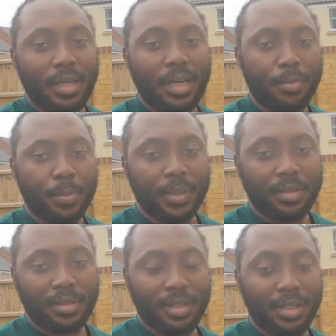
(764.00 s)
Happy
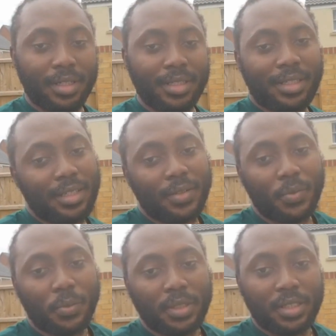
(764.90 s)
birthday, Leke.
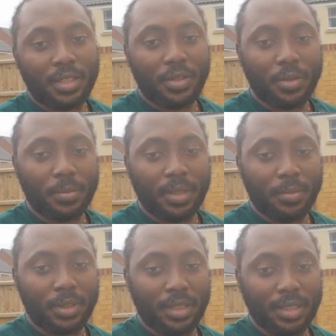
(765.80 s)
Wishing you many
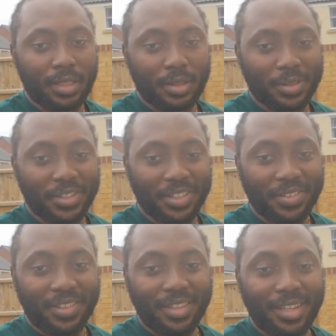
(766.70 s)
more years in good
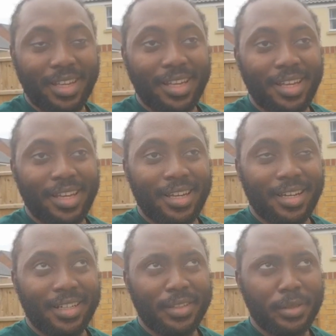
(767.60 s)
health.
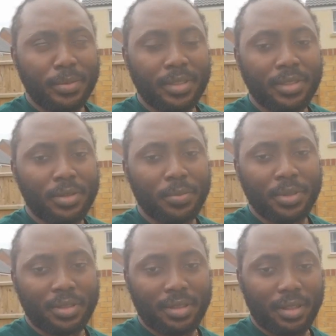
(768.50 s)
I hope this new
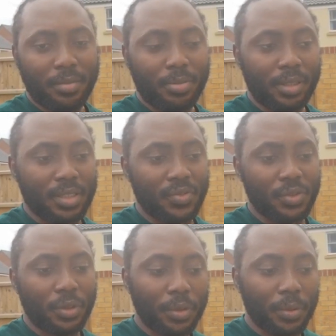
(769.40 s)
birthday brings for
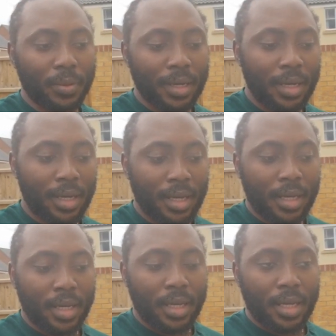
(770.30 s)
you
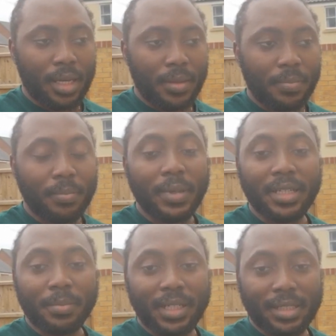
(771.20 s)

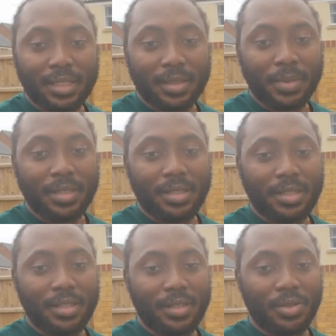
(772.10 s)
many blessings, many
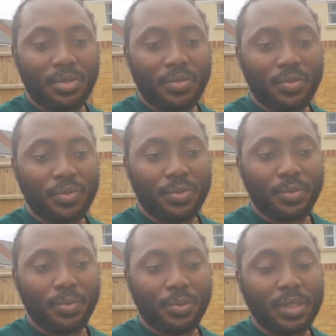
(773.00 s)
things you
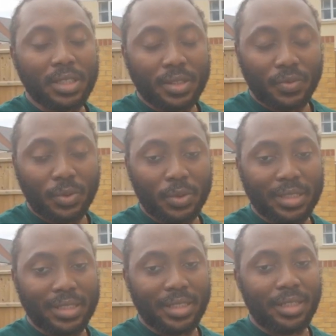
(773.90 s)
wished for,
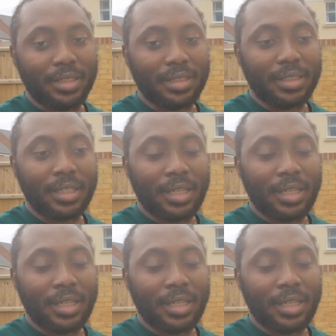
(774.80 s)
desired.